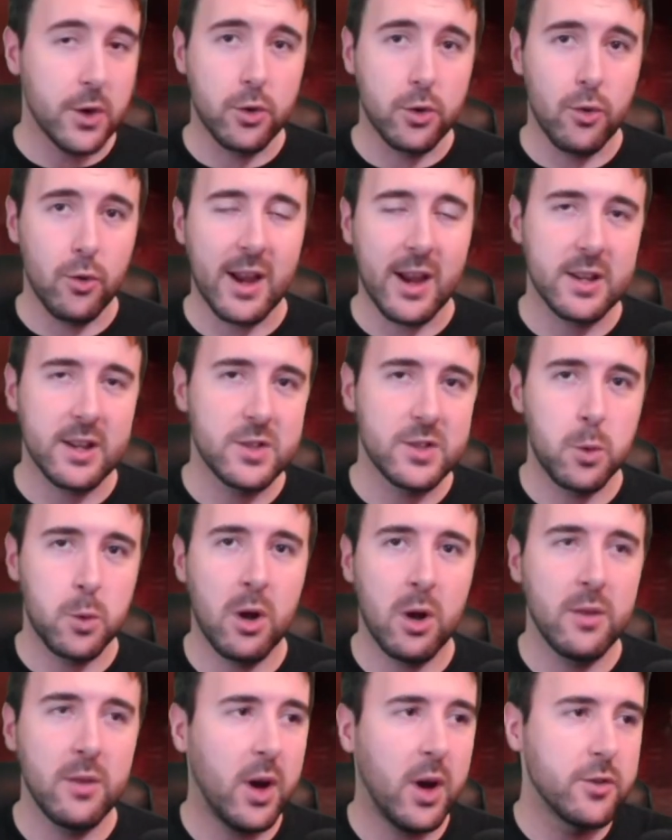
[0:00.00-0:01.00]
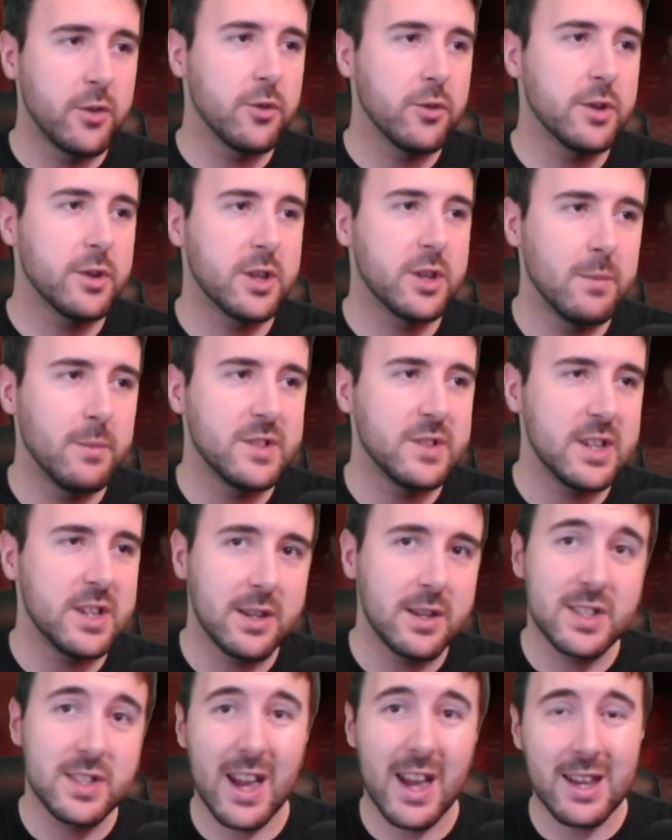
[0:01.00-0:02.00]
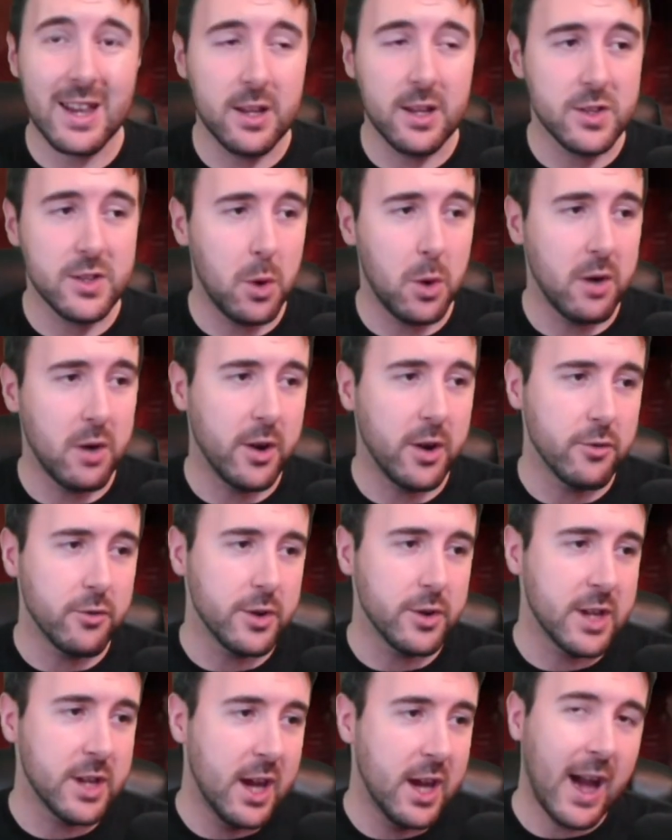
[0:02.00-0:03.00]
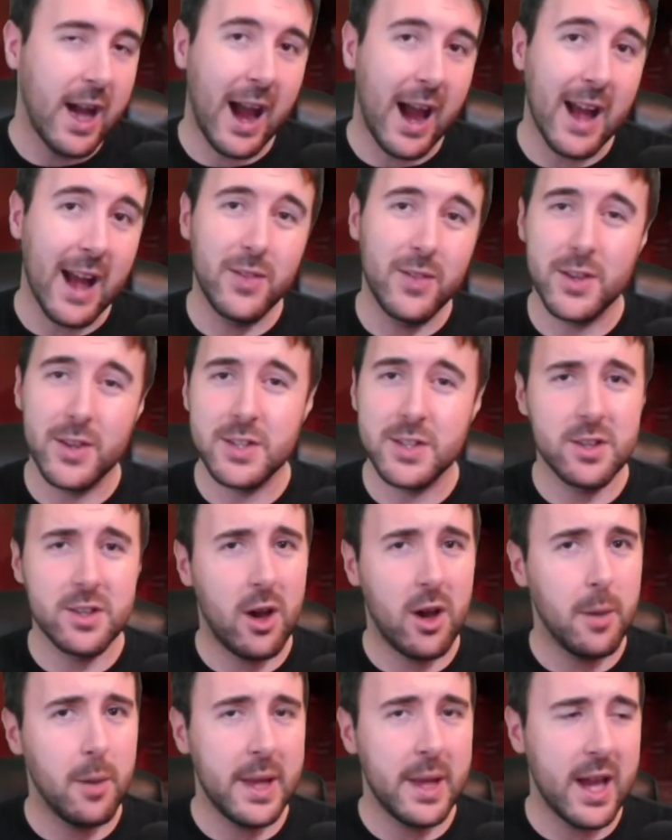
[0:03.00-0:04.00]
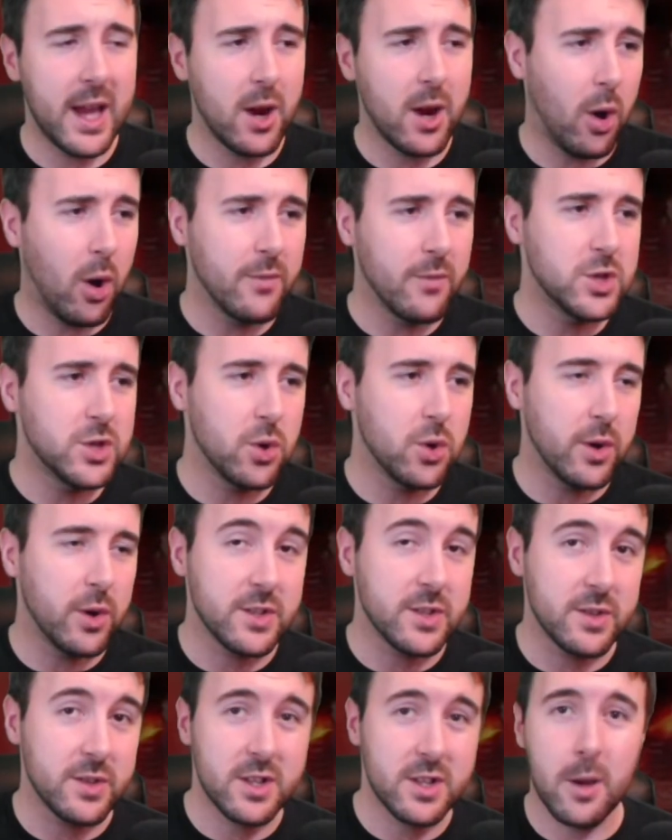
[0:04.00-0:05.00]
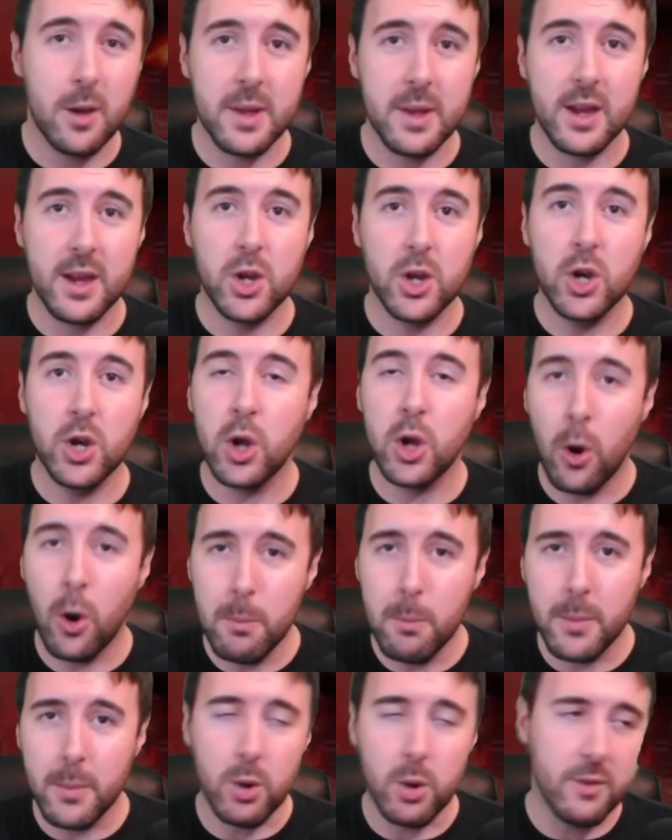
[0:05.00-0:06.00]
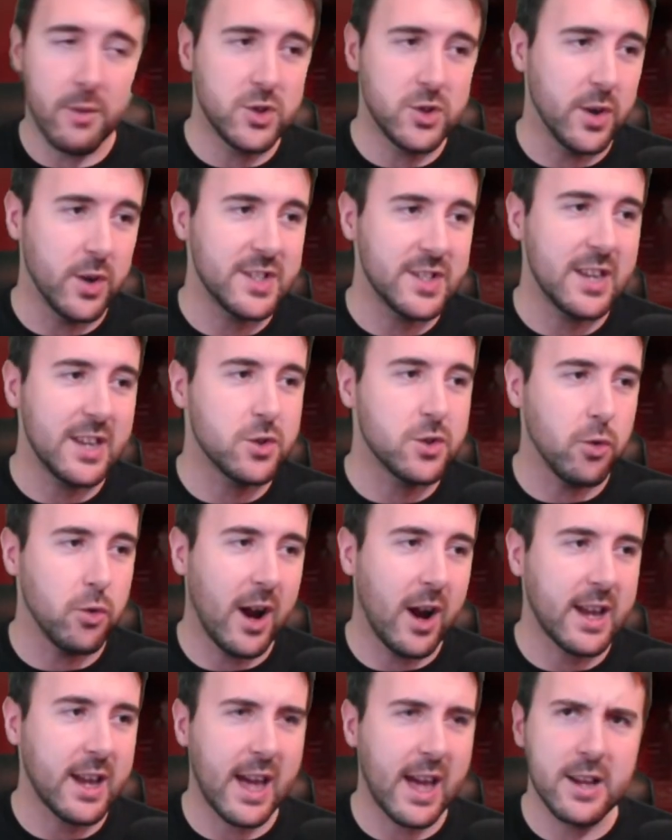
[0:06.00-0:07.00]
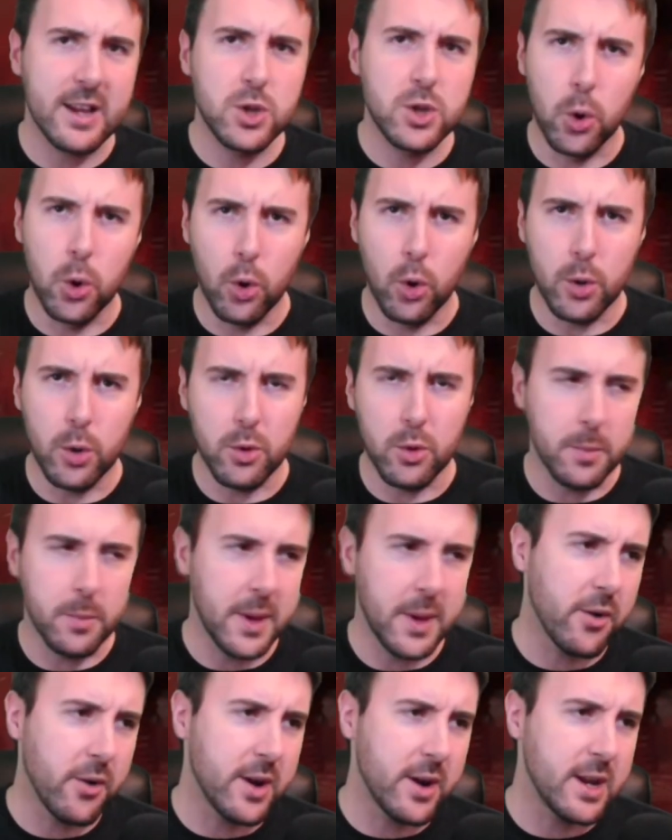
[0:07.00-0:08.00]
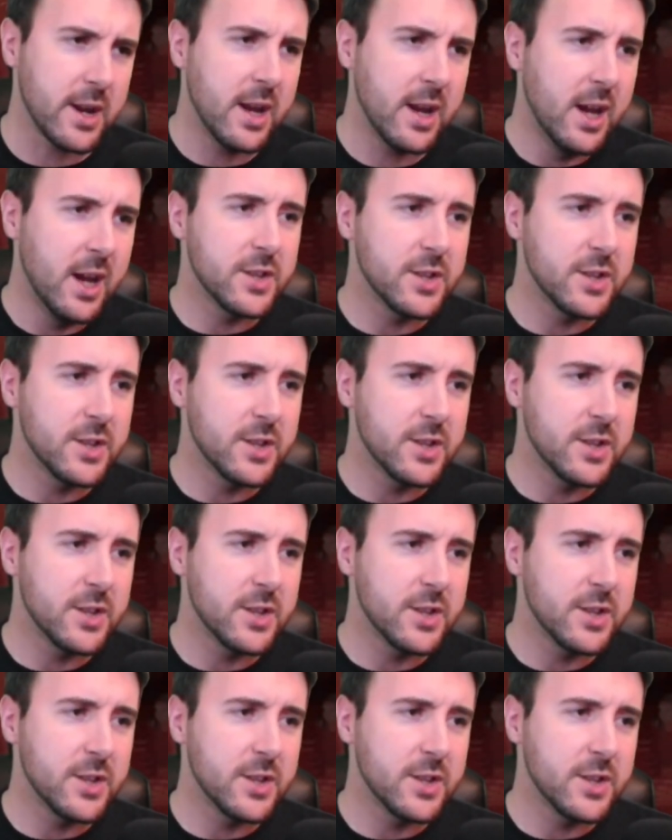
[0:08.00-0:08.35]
So Grack, 1200, comes in exactly at 1200, and the star player of choice, or the star player combo of choice, is Grack and Cornballberry.